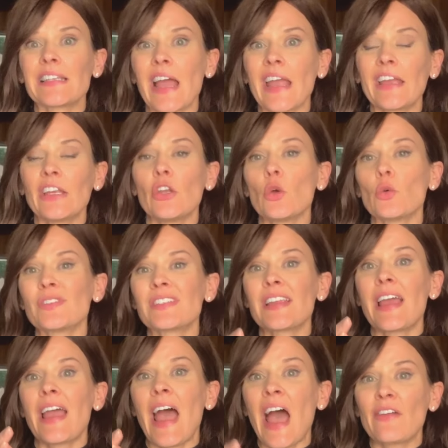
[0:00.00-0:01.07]
diagnosed
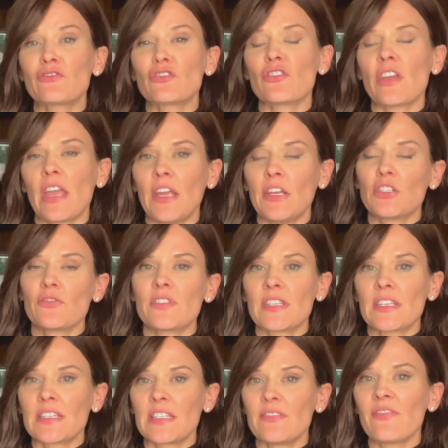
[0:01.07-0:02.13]
after the age of
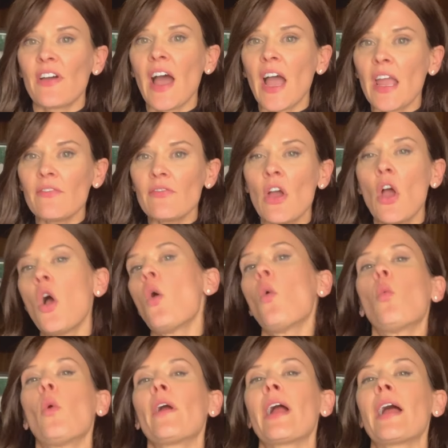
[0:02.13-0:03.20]
65,
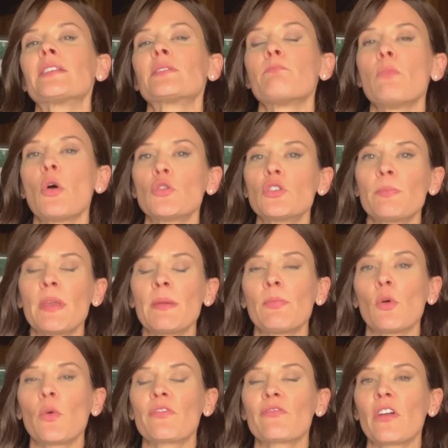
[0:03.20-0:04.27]
whereas most
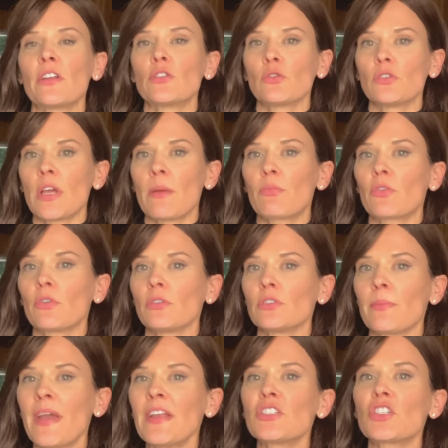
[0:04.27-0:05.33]
people with frontotemporal
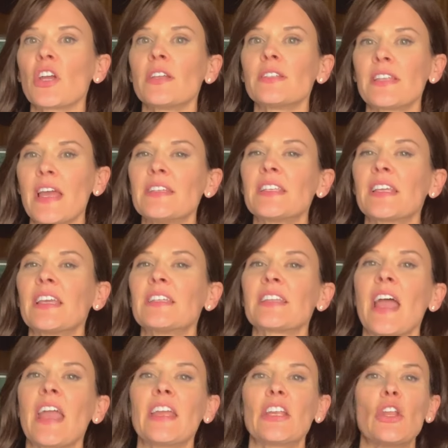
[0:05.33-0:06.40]
dementia tend to get
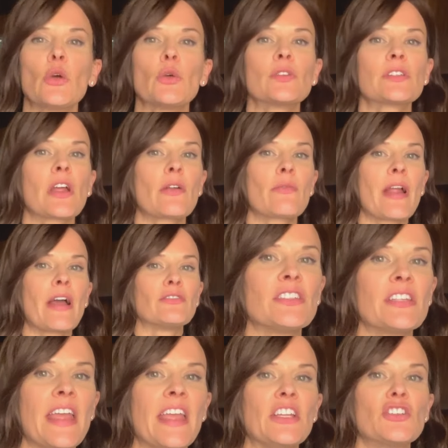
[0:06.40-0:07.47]
diagnosed around
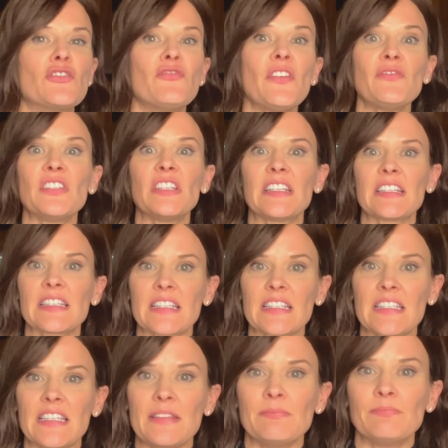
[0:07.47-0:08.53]
age 50 to 60.